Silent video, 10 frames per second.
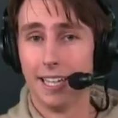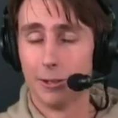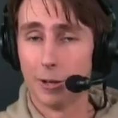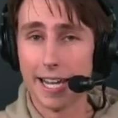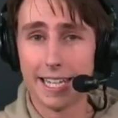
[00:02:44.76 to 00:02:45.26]

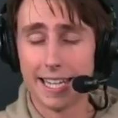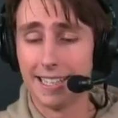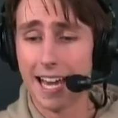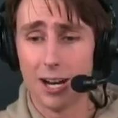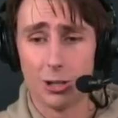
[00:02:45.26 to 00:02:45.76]
right? And
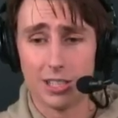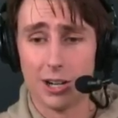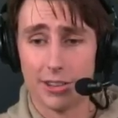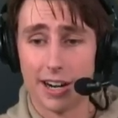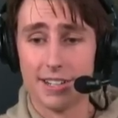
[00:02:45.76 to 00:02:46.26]
now, you
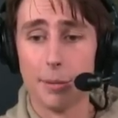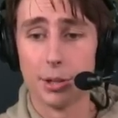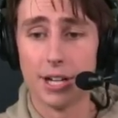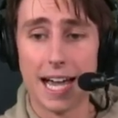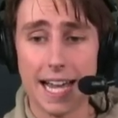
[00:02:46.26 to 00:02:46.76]
know, they're at
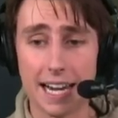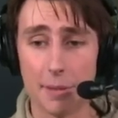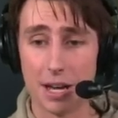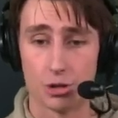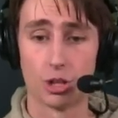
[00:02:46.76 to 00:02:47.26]
number 9.
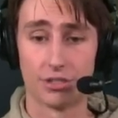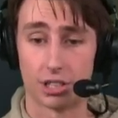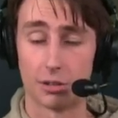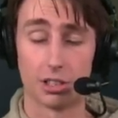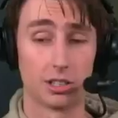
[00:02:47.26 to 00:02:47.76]
I'm not sure if they're
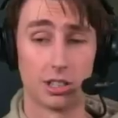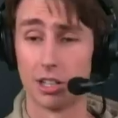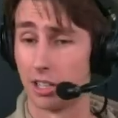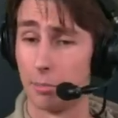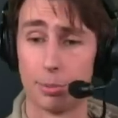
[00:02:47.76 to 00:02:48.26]
going
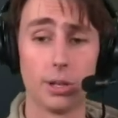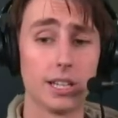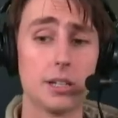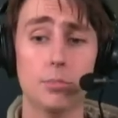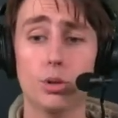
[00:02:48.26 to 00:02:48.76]
to
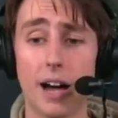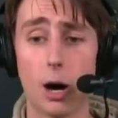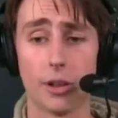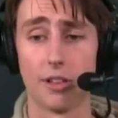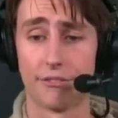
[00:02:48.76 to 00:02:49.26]
completely move
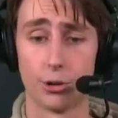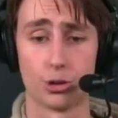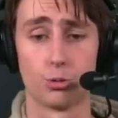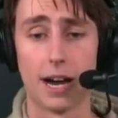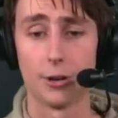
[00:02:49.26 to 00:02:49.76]
out of the
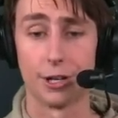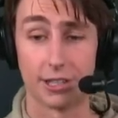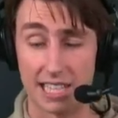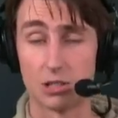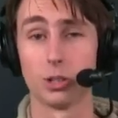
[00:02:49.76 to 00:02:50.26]
first round here,
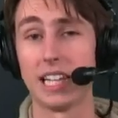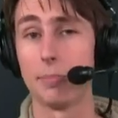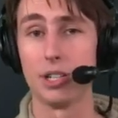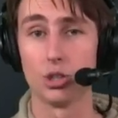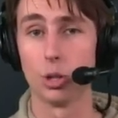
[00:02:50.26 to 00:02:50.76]
because that's what they'd
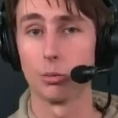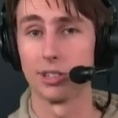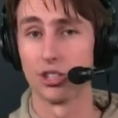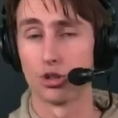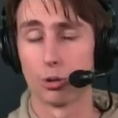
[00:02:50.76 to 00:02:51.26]
be doing with
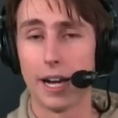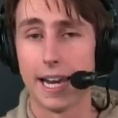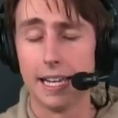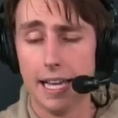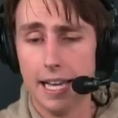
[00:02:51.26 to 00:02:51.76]
this
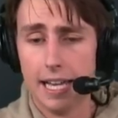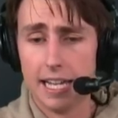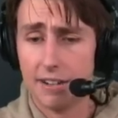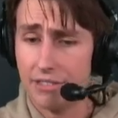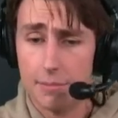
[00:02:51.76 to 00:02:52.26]
trade.
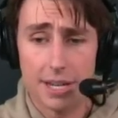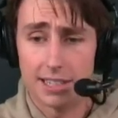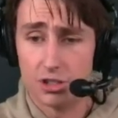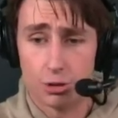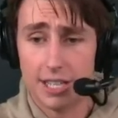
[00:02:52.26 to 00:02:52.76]
If they make
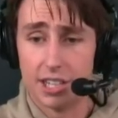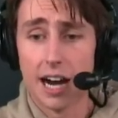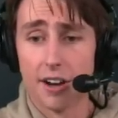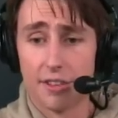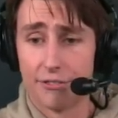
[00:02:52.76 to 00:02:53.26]
this trade, they're
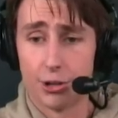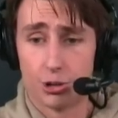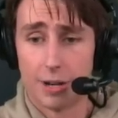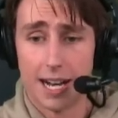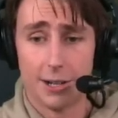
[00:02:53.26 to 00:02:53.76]
out of the
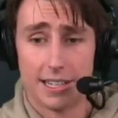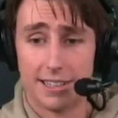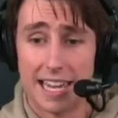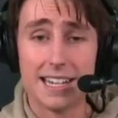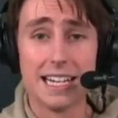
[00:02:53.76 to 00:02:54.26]
first round,
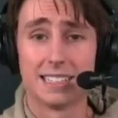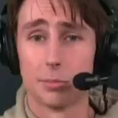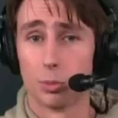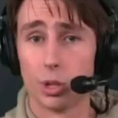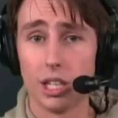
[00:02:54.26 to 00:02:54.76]
and they need
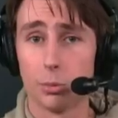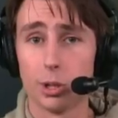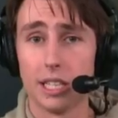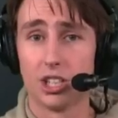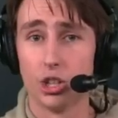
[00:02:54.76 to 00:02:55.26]
some really,
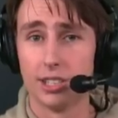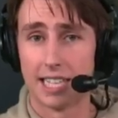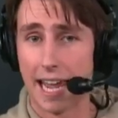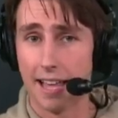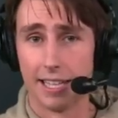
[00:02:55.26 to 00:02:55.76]
really good
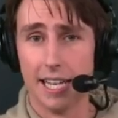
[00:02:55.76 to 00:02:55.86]
talent.